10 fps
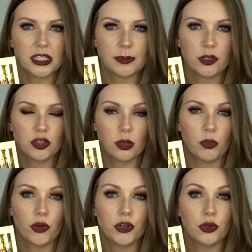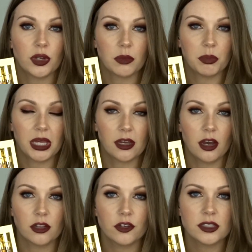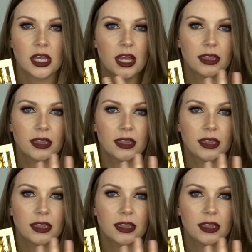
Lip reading: especially the more nude and pink colors.